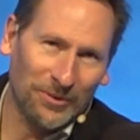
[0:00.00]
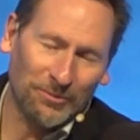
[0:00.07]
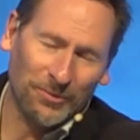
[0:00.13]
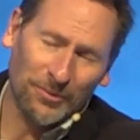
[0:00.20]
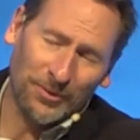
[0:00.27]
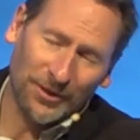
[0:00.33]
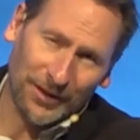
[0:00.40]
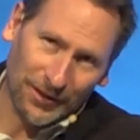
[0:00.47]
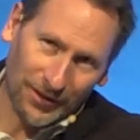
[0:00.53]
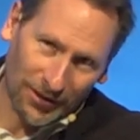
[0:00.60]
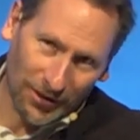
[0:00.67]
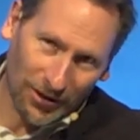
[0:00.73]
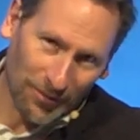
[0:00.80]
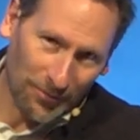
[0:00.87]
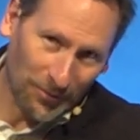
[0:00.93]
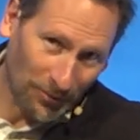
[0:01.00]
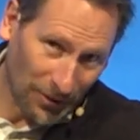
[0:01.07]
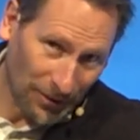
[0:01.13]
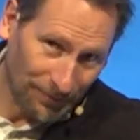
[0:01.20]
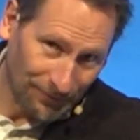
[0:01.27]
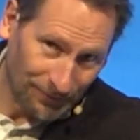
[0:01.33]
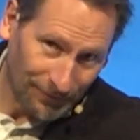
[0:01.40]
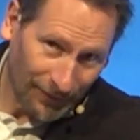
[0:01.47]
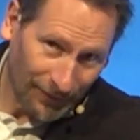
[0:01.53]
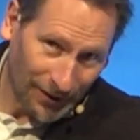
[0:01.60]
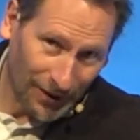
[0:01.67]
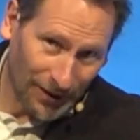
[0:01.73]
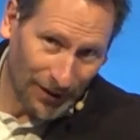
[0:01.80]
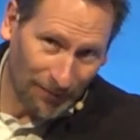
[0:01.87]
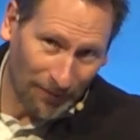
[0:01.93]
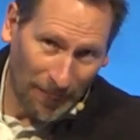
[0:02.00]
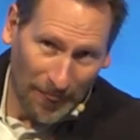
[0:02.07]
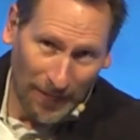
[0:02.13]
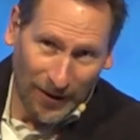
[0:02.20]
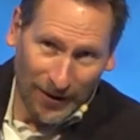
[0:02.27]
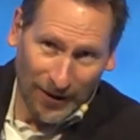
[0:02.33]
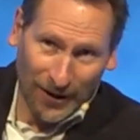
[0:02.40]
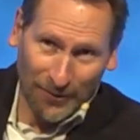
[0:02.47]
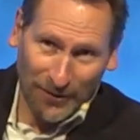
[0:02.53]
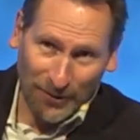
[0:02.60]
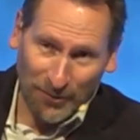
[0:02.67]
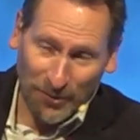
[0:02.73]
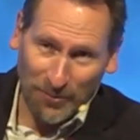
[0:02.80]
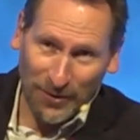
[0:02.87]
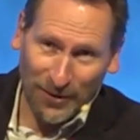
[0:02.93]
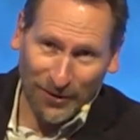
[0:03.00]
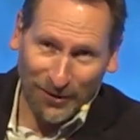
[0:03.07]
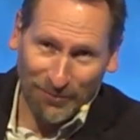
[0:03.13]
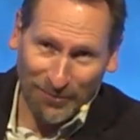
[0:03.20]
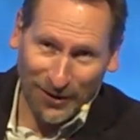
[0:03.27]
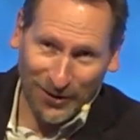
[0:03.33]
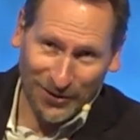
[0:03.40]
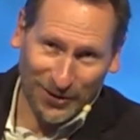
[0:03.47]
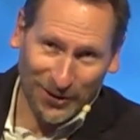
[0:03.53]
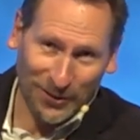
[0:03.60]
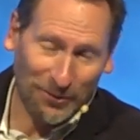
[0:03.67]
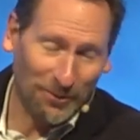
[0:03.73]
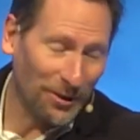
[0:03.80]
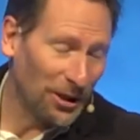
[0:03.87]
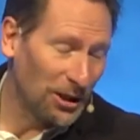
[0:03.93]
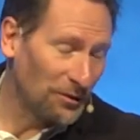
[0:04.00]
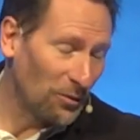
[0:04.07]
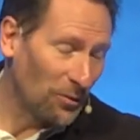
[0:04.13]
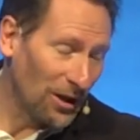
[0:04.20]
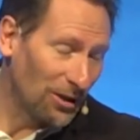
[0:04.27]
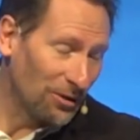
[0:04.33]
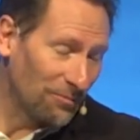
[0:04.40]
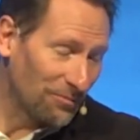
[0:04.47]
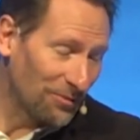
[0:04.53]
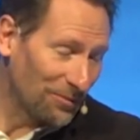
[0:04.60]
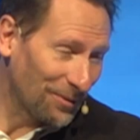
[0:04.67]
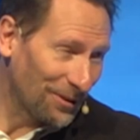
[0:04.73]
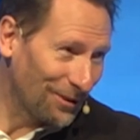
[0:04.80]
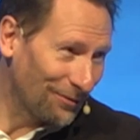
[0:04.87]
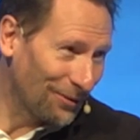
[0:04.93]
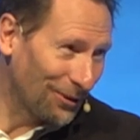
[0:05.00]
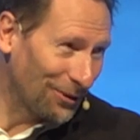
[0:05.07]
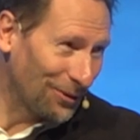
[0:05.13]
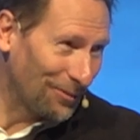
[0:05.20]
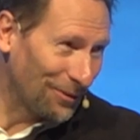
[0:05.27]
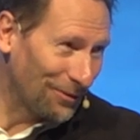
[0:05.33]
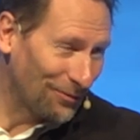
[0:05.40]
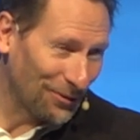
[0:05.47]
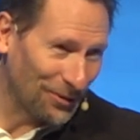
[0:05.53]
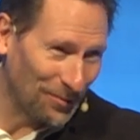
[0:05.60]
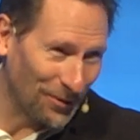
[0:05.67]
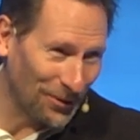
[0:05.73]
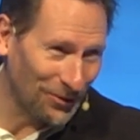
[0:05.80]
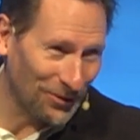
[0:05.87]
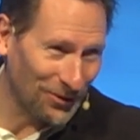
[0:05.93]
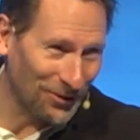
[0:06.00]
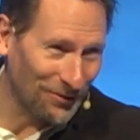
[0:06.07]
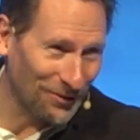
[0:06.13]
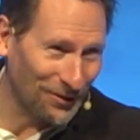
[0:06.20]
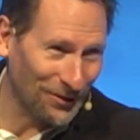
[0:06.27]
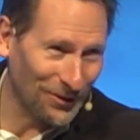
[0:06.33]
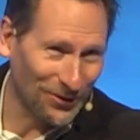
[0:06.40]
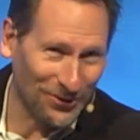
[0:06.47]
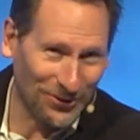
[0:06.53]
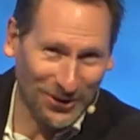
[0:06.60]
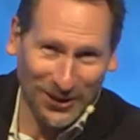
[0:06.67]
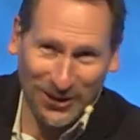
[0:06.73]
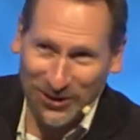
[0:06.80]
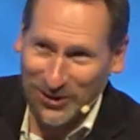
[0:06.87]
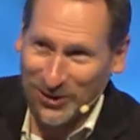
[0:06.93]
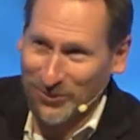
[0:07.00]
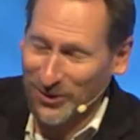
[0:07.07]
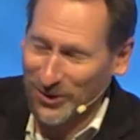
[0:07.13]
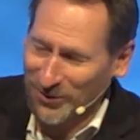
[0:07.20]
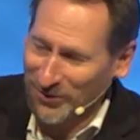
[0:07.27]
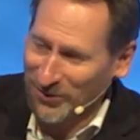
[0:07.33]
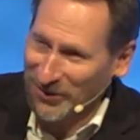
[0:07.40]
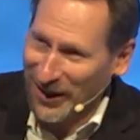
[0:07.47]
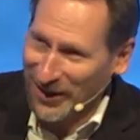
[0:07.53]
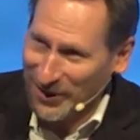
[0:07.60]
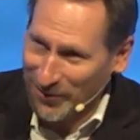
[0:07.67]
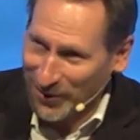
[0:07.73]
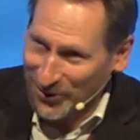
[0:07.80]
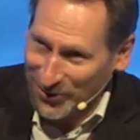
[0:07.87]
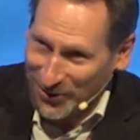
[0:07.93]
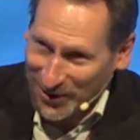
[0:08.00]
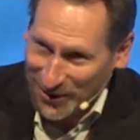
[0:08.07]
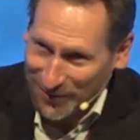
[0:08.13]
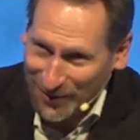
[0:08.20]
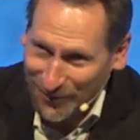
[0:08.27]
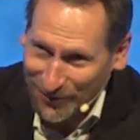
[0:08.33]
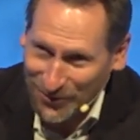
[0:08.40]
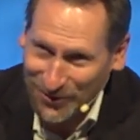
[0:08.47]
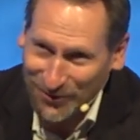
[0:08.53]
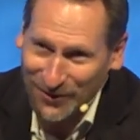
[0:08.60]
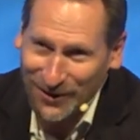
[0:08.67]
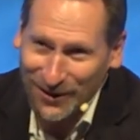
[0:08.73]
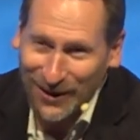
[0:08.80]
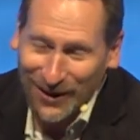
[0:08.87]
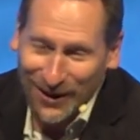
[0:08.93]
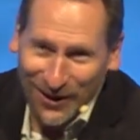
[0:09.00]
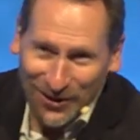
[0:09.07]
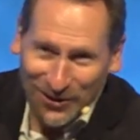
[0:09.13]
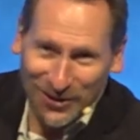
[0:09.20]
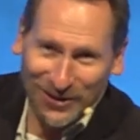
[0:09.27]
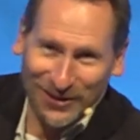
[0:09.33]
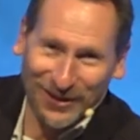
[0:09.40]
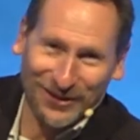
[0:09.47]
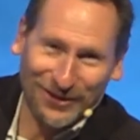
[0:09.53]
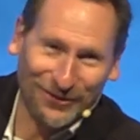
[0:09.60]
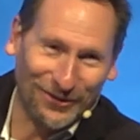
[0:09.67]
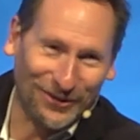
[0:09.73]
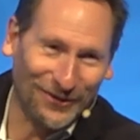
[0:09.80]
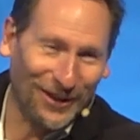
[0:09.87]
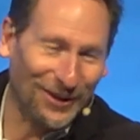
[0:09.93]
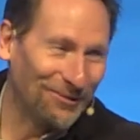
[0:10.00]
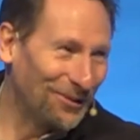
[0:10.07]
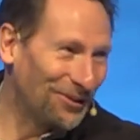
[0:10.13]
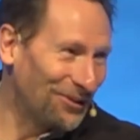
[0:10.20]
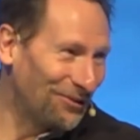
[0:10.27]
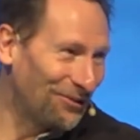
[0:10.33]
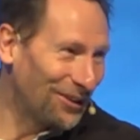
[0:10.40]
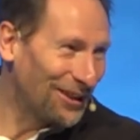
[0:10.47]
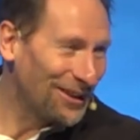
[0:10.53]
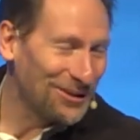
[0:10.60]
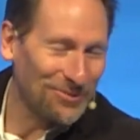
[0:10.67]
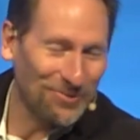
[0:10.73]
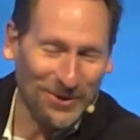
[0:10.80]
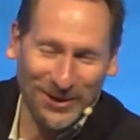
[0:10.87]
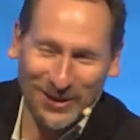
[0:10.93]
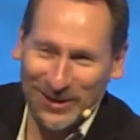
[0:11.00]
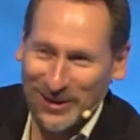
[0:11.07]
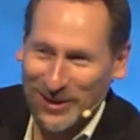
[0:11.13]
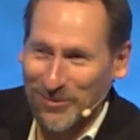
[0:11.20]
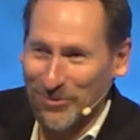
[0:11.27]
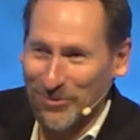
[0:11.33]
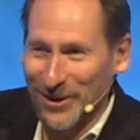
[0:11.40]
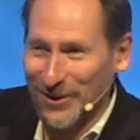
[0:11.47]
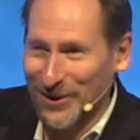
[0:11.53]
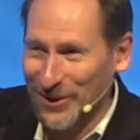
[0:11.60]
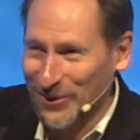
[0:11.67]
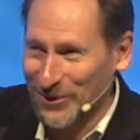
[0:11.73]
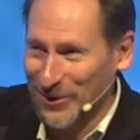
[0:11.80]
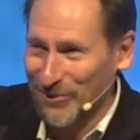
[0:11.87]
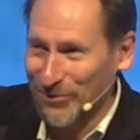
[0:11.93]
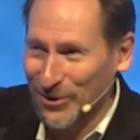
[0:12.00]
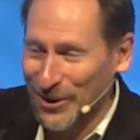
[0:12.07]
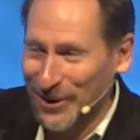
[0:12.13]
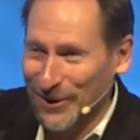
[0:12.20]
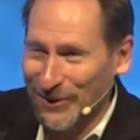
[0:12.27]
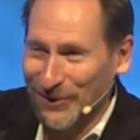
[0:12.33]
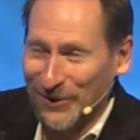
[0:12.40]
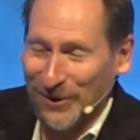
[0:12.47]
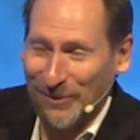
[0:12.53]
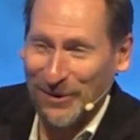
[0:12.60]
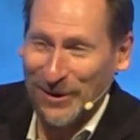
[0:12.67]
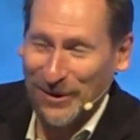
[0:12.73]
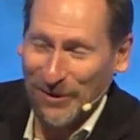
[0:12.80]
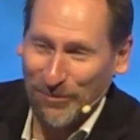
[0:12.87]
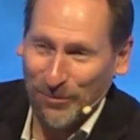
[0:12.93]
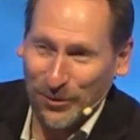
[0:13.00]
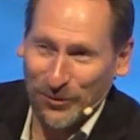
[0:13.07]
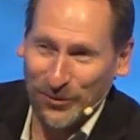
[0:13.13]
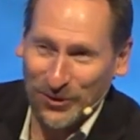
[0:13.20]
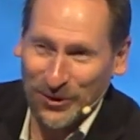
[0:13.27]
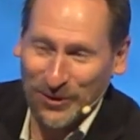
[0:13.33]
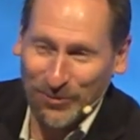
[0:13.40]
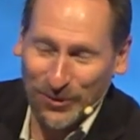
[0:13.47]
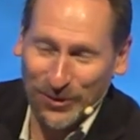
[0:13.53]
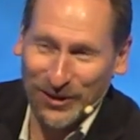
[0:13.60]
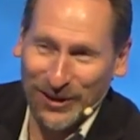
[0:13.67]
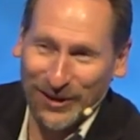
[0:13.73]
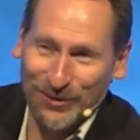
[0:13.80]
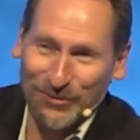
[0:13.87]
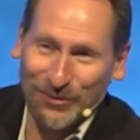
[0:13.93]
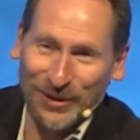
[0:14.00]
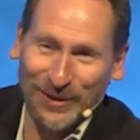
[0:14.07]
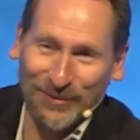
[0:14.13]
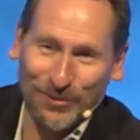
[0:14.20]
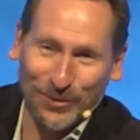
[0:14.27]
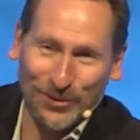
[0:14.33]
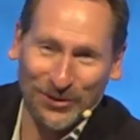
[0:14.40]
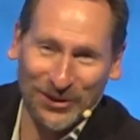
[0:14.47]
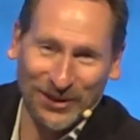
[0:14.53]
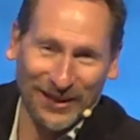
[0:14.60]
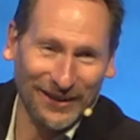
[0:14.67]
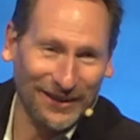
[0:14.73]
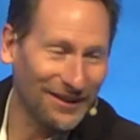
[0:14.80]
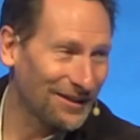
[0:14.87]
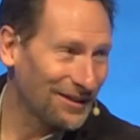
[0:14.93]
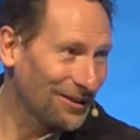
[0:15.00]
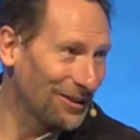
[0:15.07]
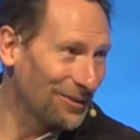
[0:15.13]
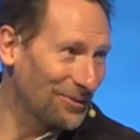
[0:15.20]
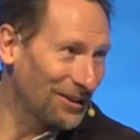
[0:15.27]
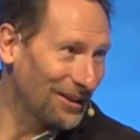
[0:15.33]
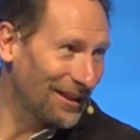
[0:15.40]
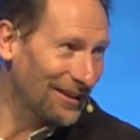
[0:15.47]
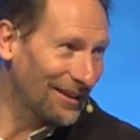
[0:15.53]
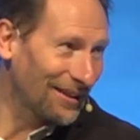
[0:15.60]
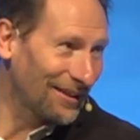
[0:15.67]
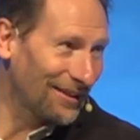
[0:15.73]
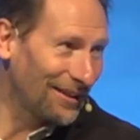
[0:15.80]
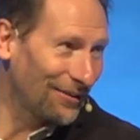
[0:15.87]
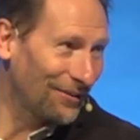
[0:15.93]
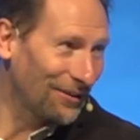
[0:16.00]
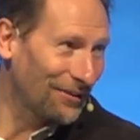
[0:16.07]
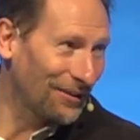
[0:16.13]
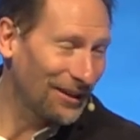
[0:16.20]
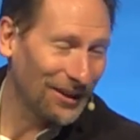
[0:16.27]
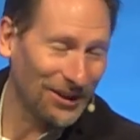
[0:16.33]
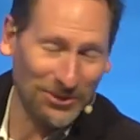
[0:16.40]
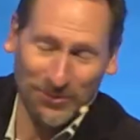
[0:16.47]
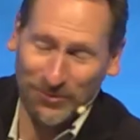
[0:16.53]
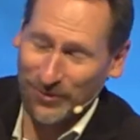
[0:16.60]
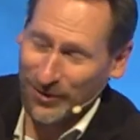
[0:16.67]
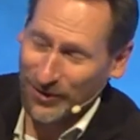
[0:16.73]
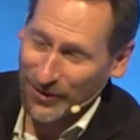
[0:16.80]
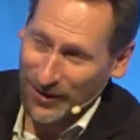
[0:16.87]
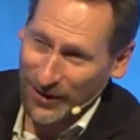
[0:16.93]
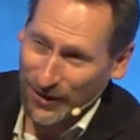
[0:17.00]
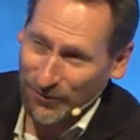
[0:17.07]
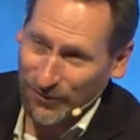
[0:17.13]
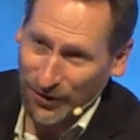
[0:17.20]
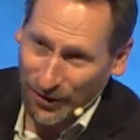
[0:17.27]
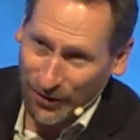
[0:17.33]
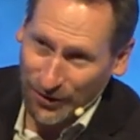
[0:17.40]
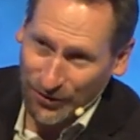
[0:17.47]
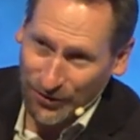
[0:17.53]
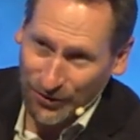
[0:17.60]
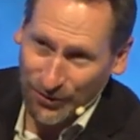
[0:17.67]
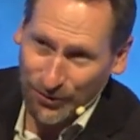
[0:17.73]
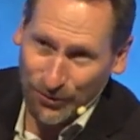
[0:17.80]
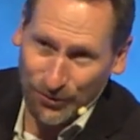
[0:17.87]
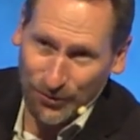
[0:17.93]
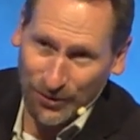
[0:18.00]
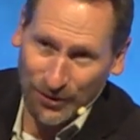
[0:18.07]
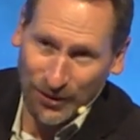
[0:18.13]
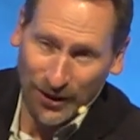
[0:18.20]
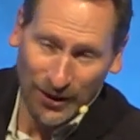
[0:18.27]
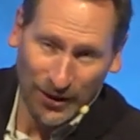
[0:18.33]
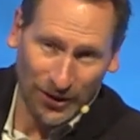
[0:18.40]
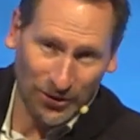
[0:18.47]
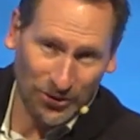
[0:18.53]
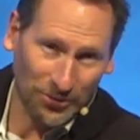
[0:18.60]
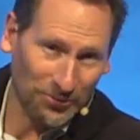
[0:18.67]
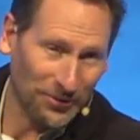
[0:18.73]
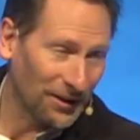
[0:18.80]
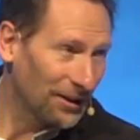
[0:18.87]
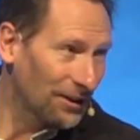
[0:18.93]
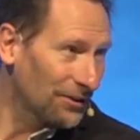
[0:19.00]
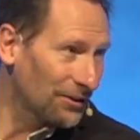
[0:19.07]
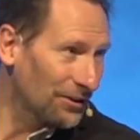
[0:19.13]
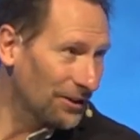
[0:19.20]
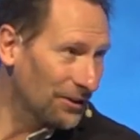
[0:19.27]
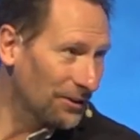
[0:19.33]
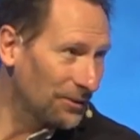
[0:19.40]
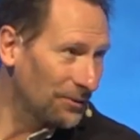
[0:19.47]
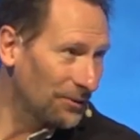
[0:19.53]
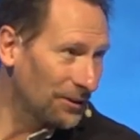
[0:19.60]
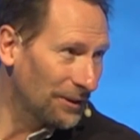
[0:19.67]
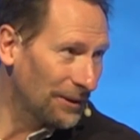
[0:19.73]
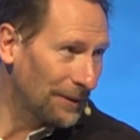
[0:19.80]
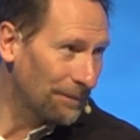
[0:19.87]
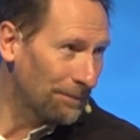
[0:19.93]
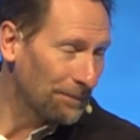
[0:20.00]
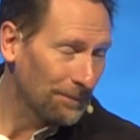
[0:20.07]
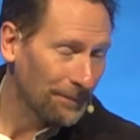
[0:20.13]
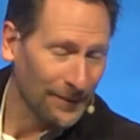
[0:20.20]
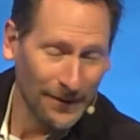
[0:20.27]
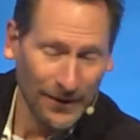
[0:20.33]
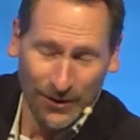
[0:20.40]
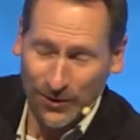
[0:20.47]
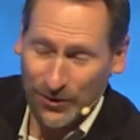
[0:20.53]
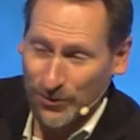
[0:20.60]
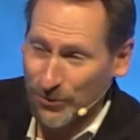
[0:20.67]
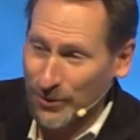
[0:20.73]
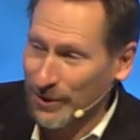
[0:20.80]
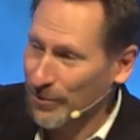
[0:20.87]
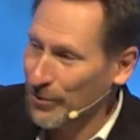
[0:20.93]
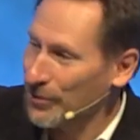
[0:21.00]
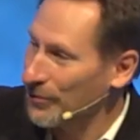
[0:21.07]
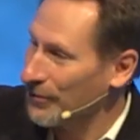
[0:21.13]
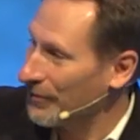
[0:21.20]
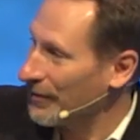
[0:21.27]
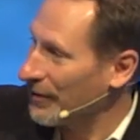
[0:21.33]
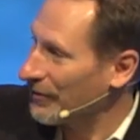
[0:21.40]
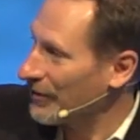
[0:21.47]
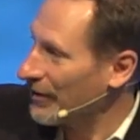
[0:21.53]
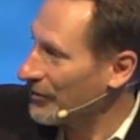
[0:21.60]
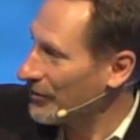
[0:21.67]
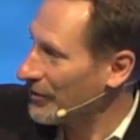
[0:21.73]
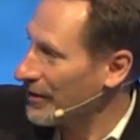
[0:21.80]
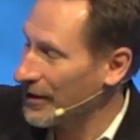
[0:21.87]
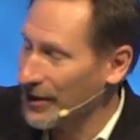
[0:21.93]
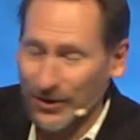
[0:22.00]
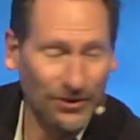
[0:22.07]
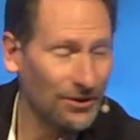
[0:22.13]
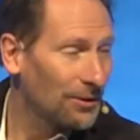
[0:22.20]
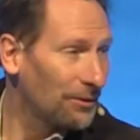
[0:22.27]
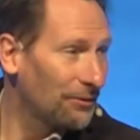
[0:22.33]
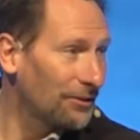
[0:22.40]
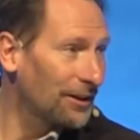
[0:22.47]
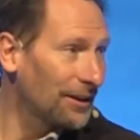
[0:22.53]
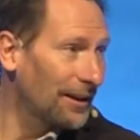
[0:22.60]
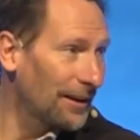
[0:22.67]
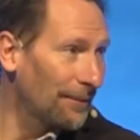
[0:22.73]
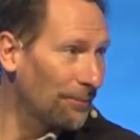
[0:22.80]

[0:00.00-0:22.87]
When we did the carbon one, I think BSI were a bit overwhelmed by the volume of response to consultation, which added about 6 months to the development phase. But it's really, I mean, the proof is in the pudding. It's really important to take that time to get that level of engagement, because now the clients are all adopting it. So it's really important at that stage. So I think,